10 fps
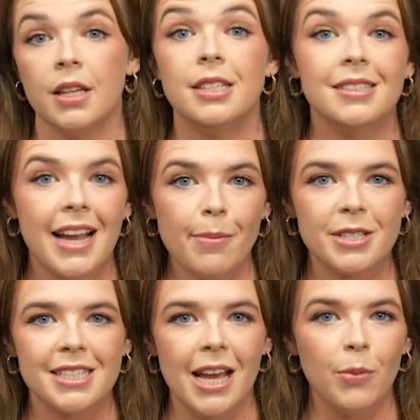To stay up
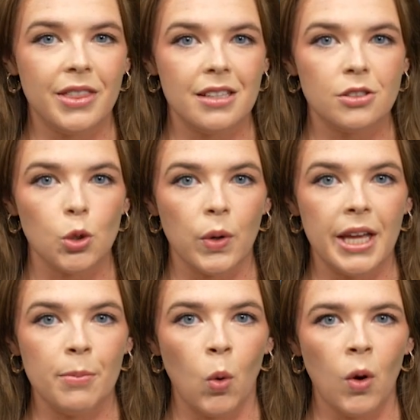to date with this story
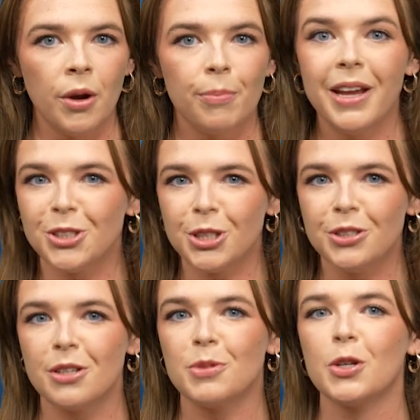and more, make sure you
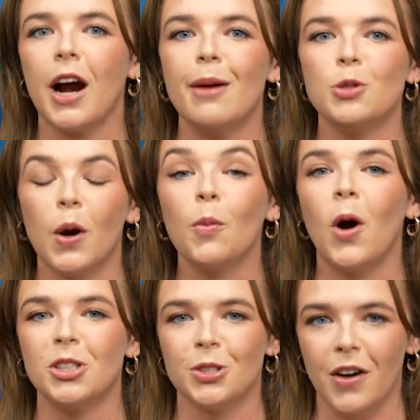subscribe to our
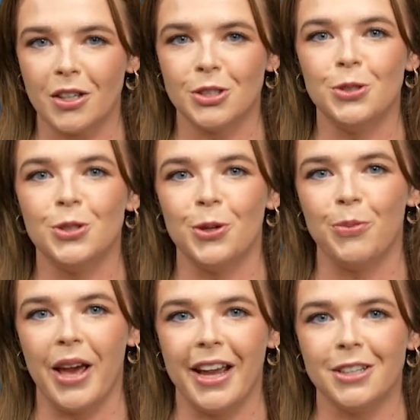WACH Fox YouTube
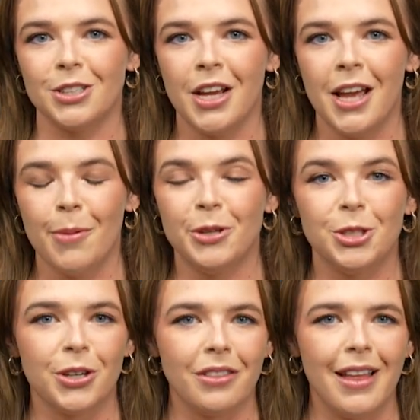page. Be
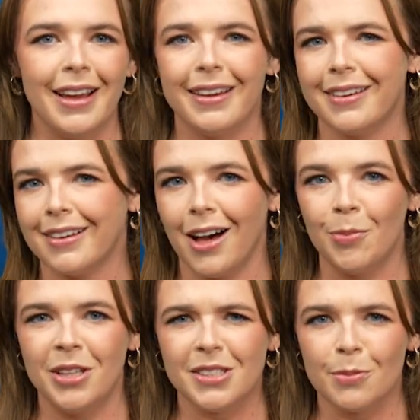sure to like,
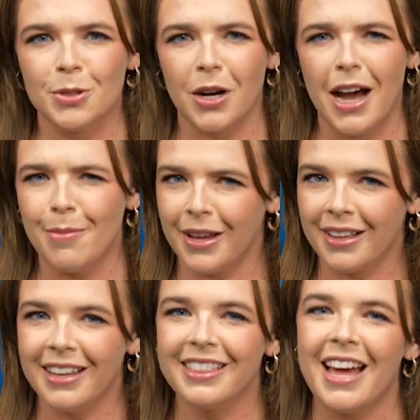comment, subscribe, and
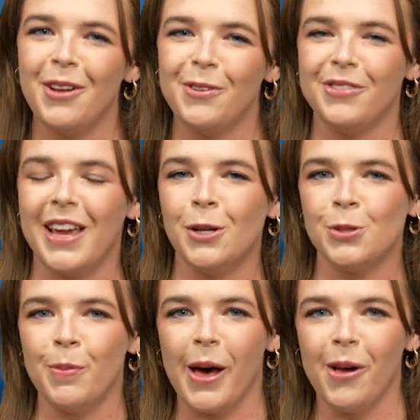click that
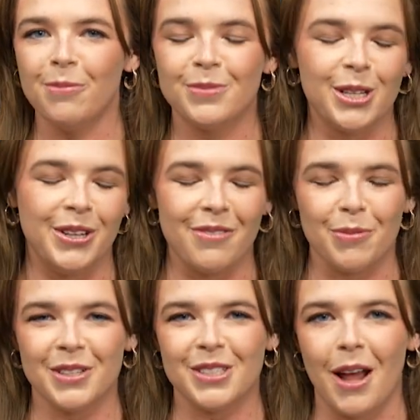notification bell so you never
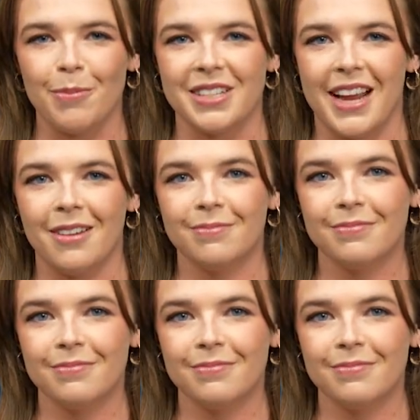miss an update.